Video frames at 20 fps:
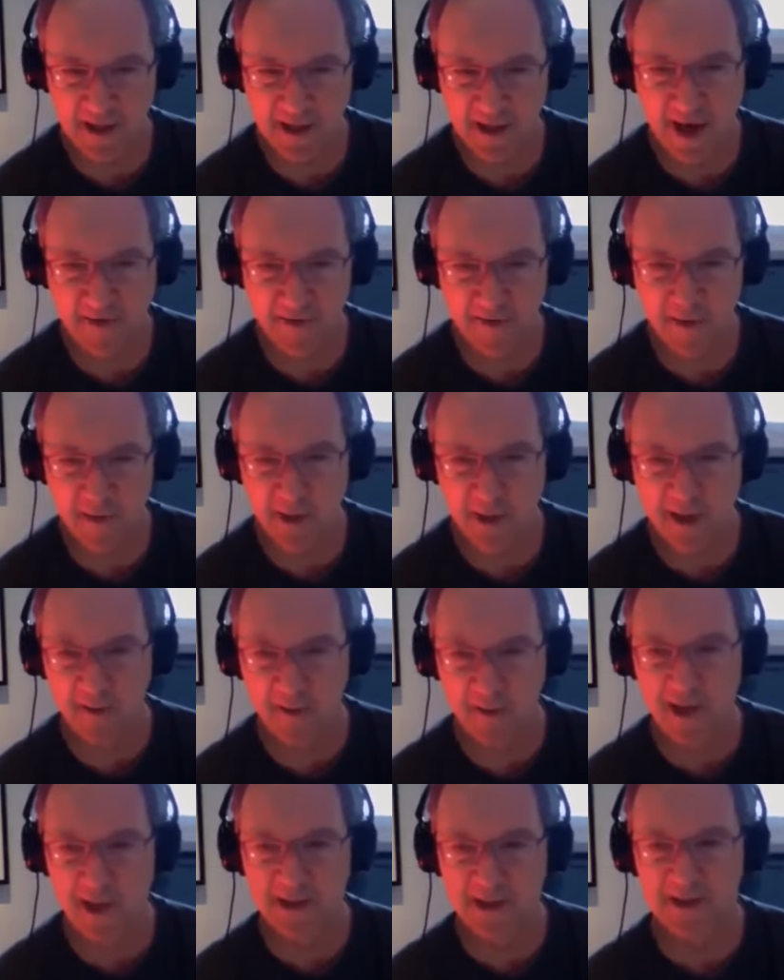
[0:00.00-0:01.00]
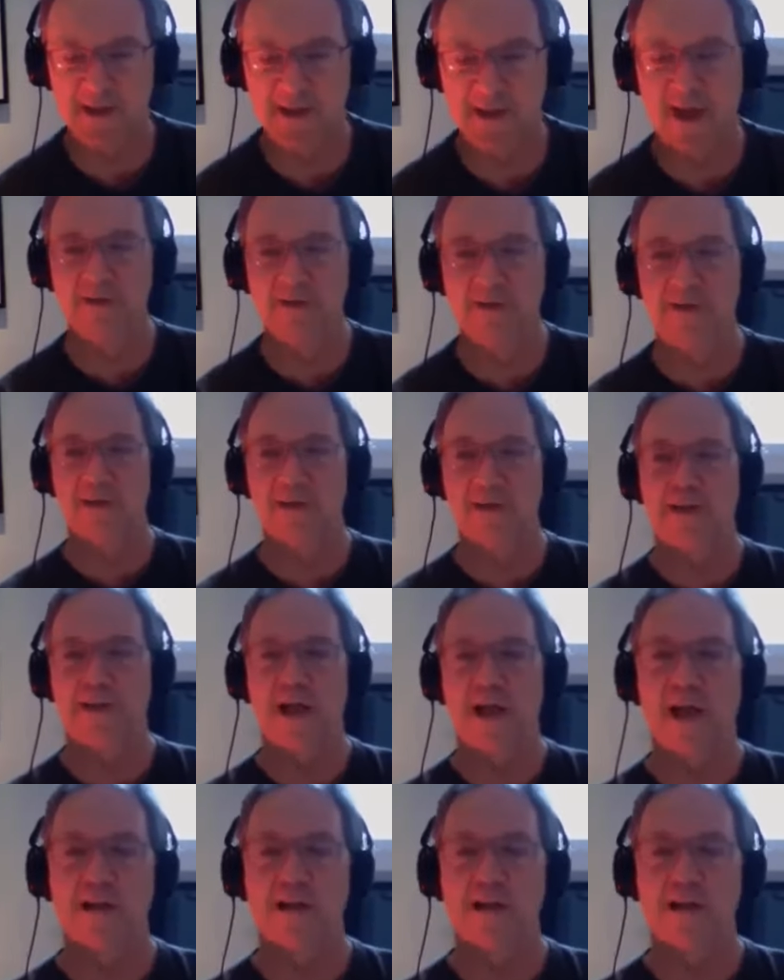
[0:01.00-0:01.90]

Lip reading: everybody must understand.